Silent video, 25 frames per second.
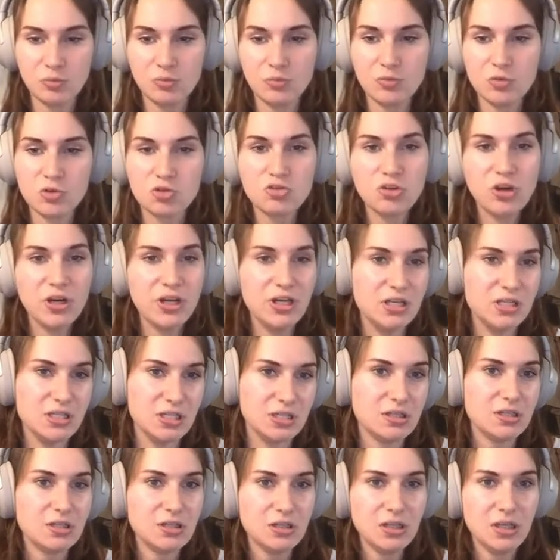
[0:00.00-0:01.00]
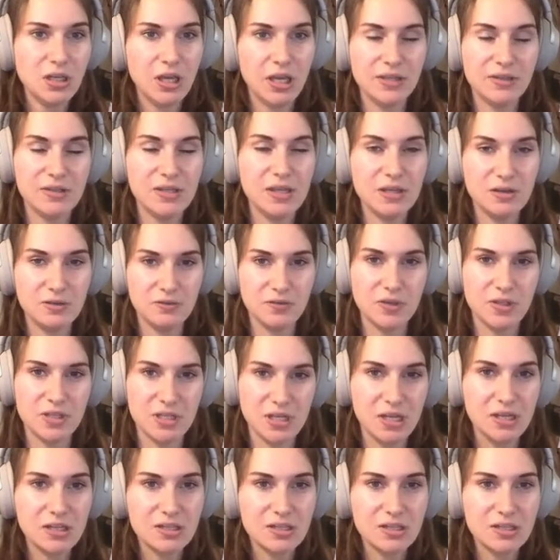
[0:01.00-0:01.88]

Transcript: trained at the end of the day.